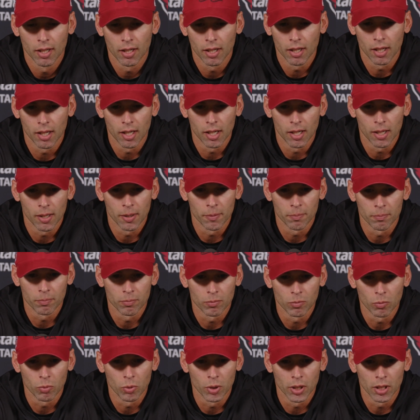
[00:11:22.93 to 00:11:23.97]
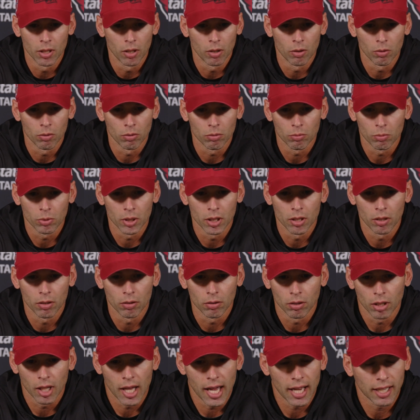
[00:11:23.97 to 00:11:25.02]
um, we don't we don't
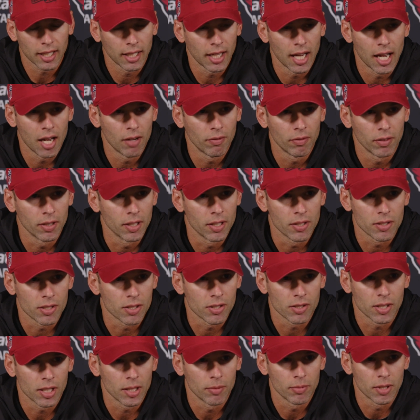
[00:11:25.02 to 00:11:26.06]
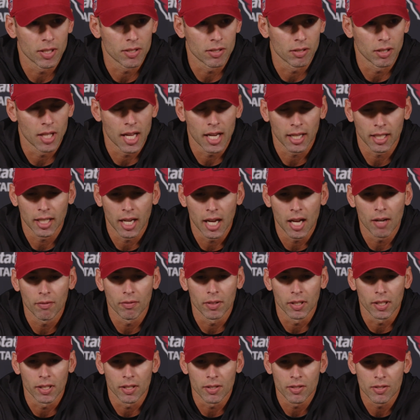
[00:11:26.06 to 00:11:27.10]
lack confidence. This team doesn't lack
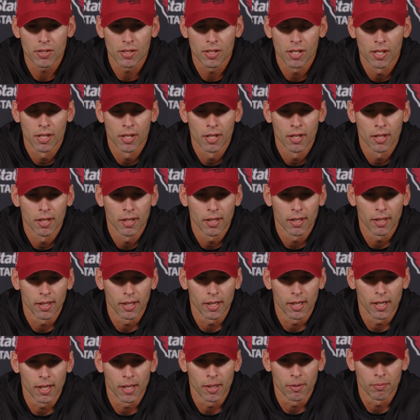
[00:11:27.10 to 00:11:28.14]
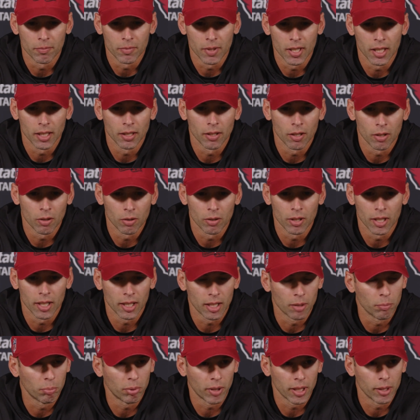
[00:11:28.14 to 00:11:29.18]
confidence. Um, they know they
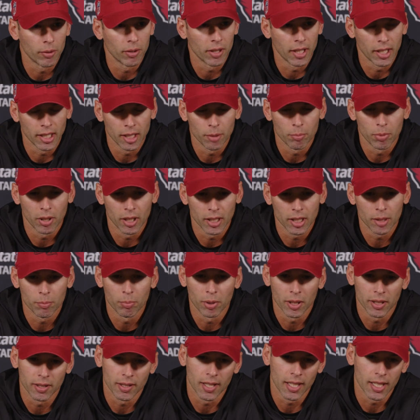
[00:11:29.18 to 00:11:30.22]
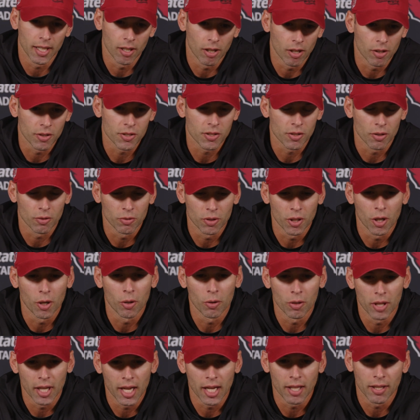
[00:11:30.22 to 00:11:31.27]
can play with anybody, but they also
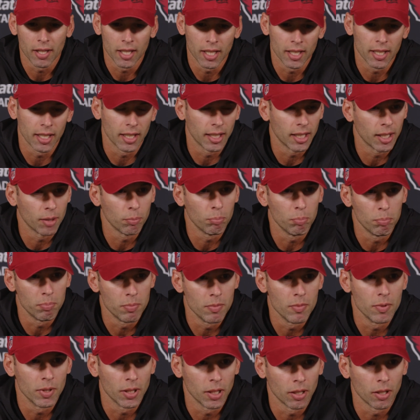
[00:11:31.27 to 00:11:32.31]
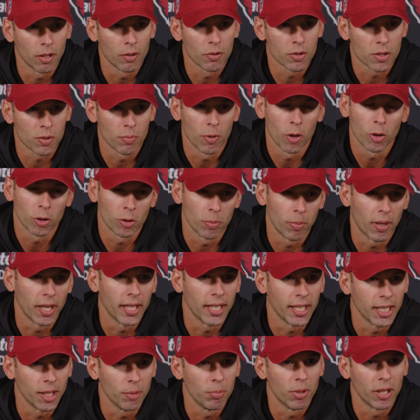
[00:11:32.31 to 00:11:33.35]
know that they can get you know smoked by
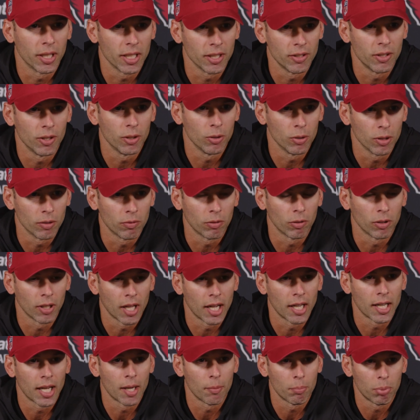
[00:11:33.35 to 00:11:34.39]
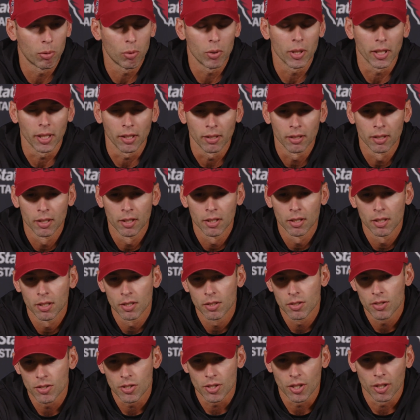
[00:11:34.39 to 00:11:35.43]
anybody too if we're not on point.
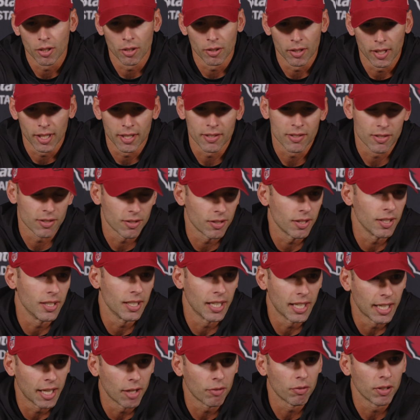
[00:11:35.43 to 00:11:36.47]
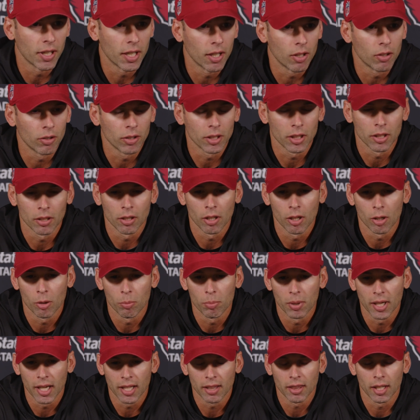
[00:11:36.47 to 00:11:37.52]
So that's the NFL, you know.
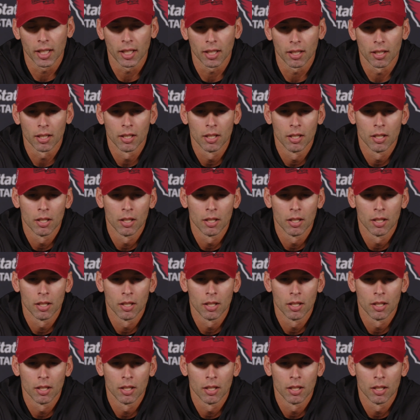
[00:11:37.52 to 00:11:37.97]
But I think.